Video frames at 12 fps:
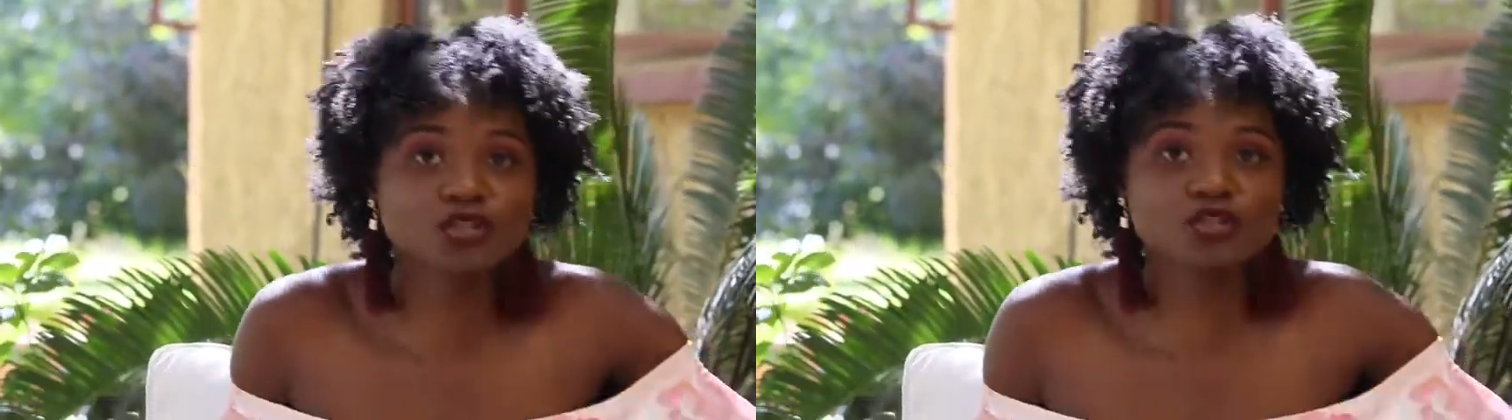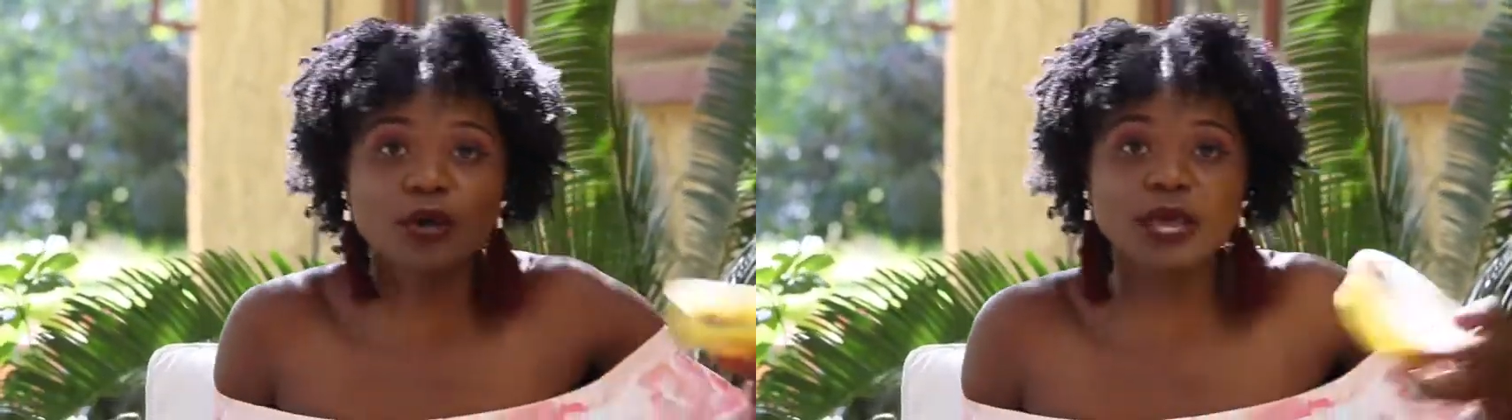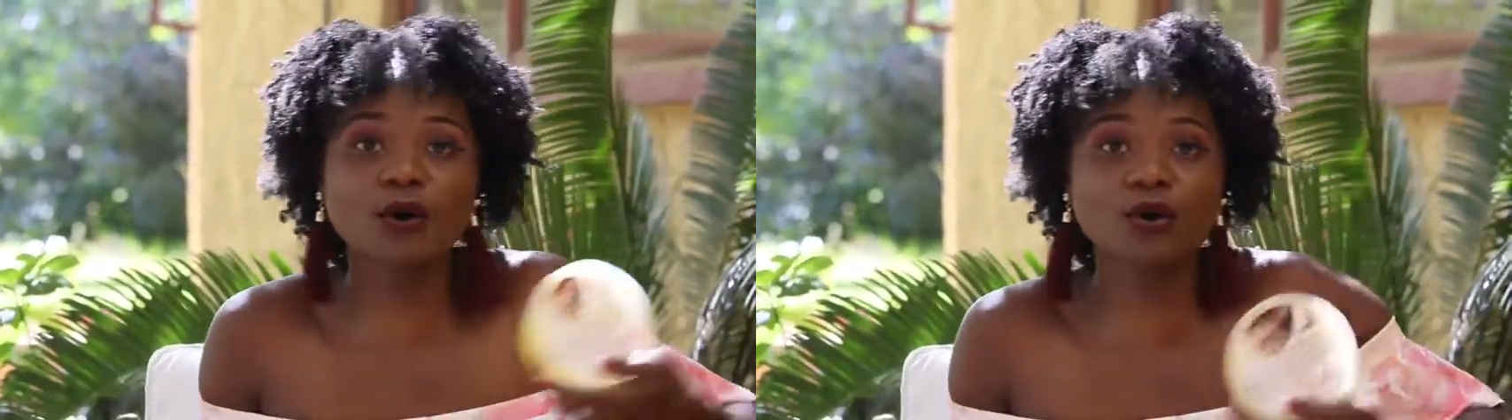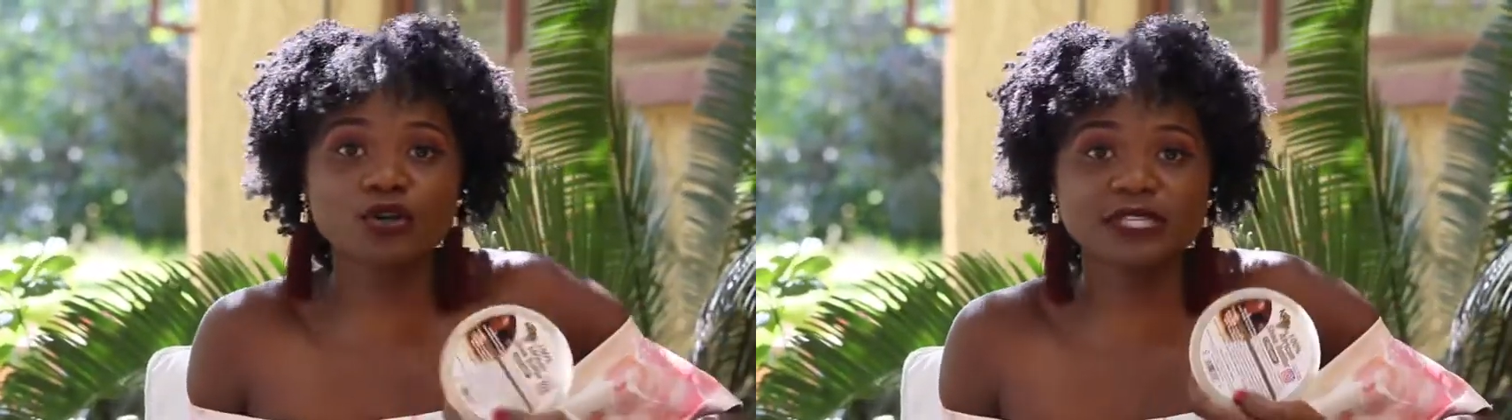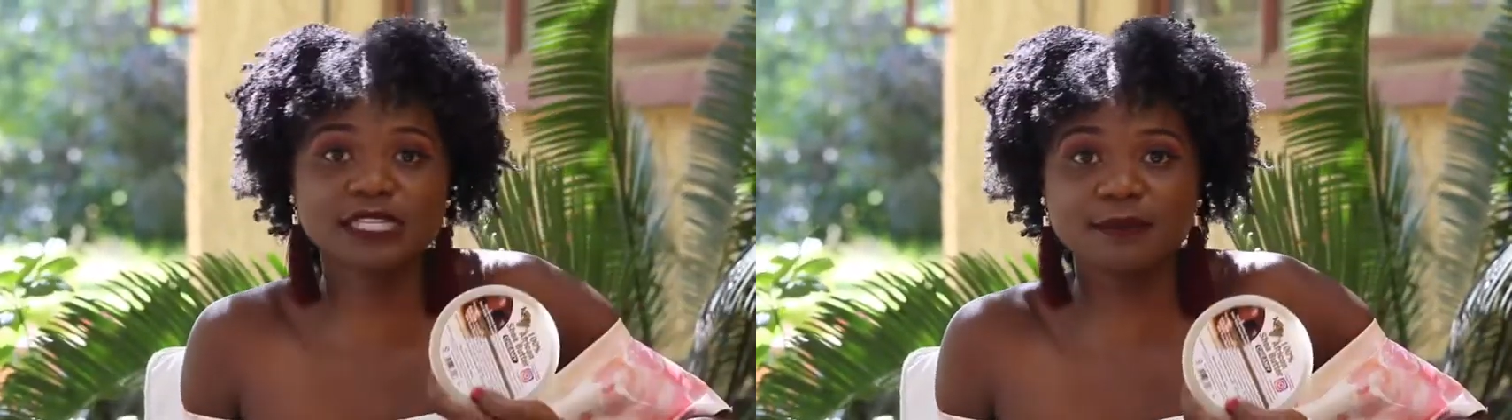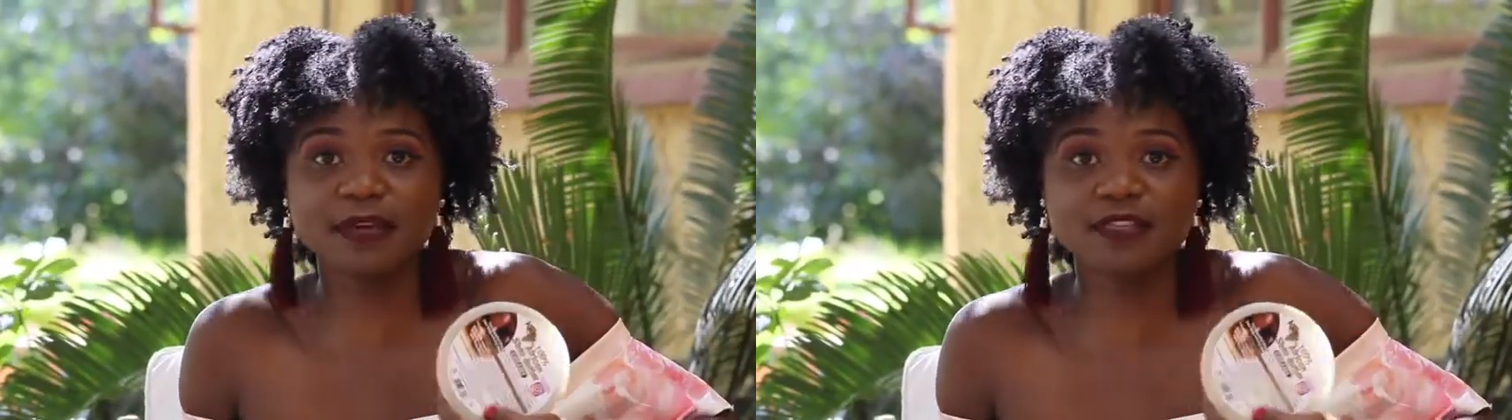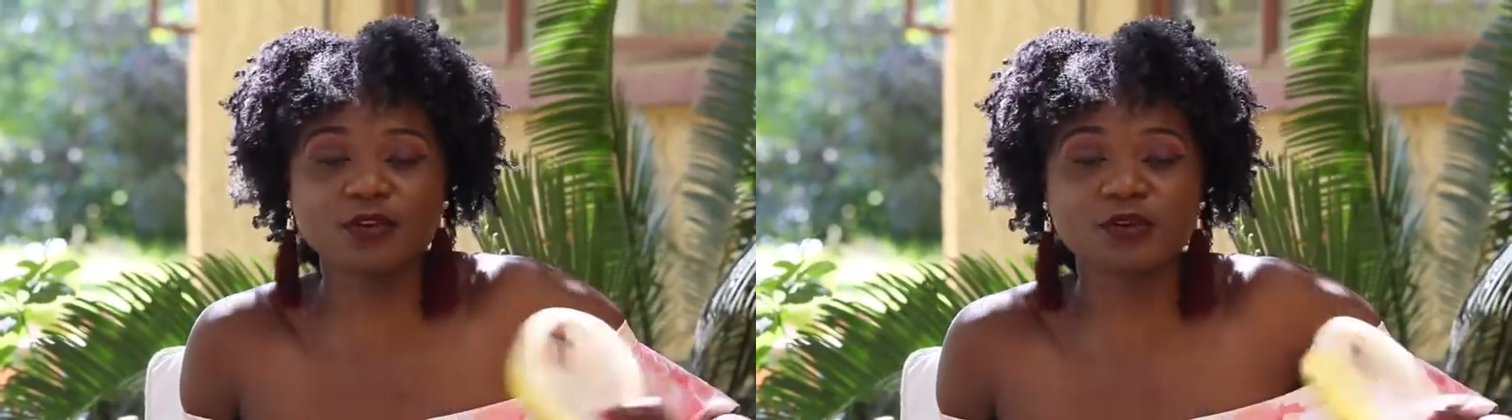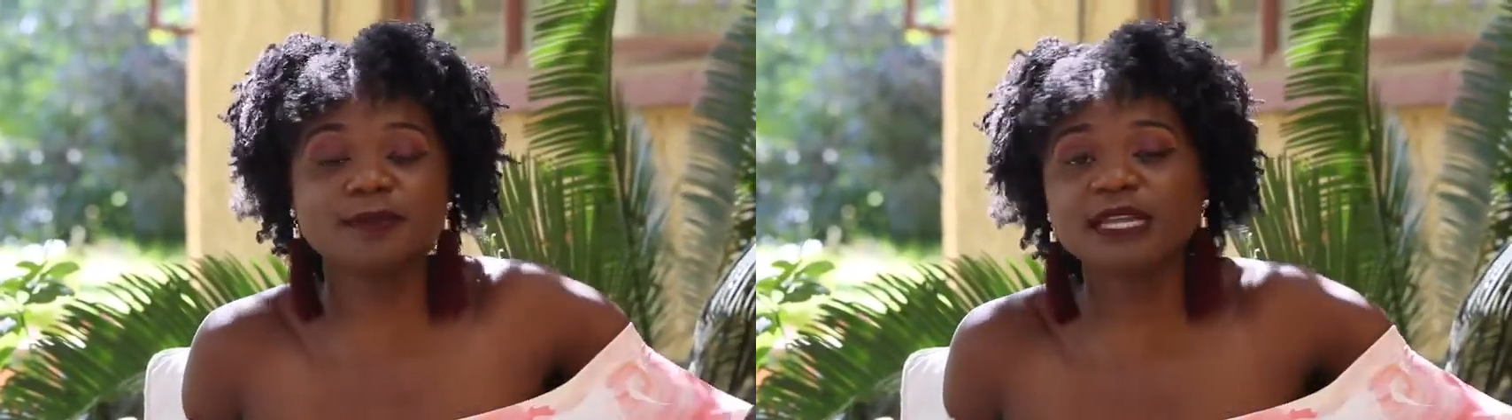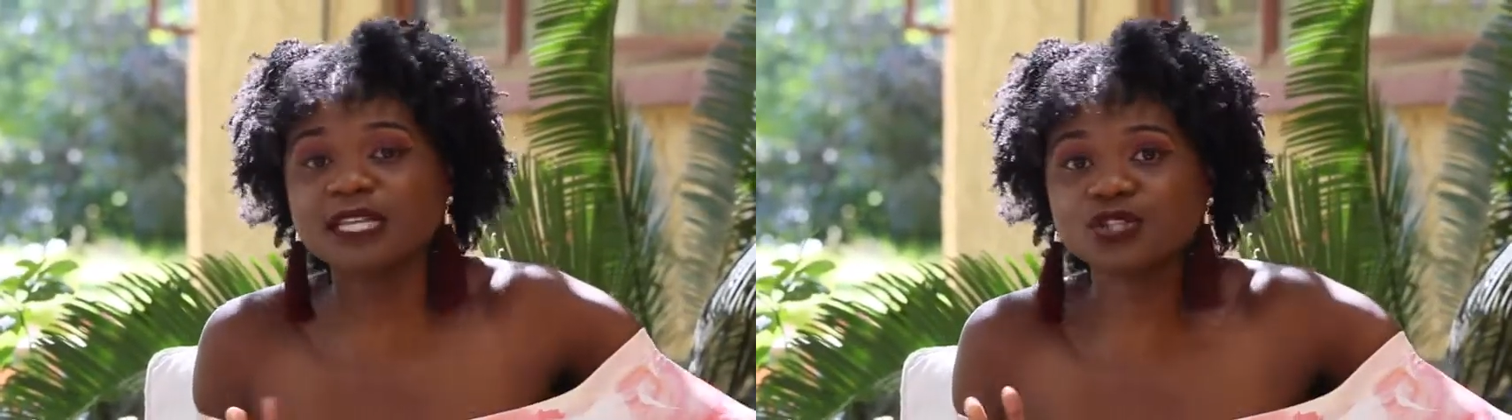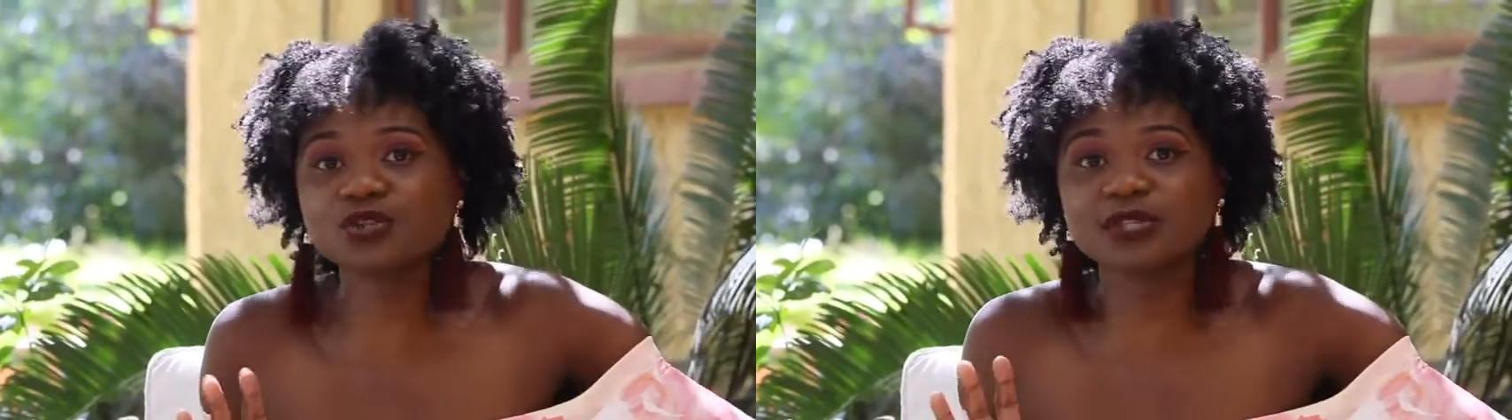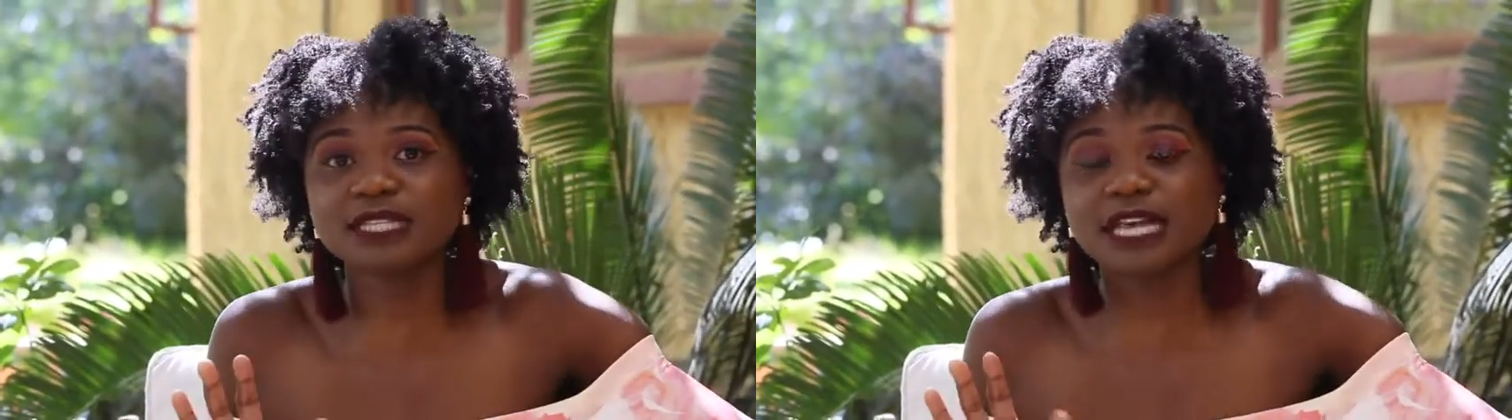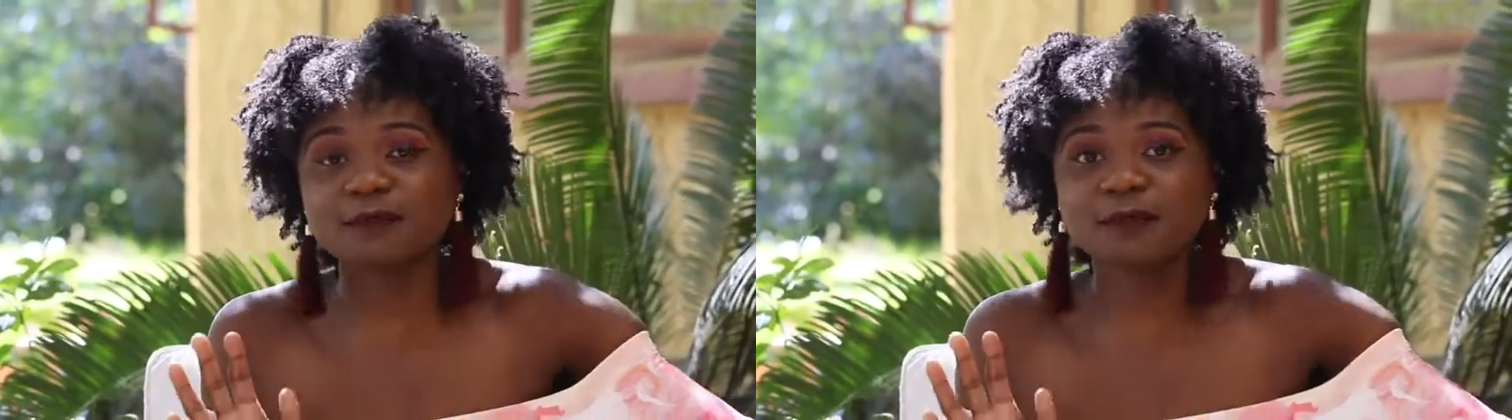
So LOC method. Please use that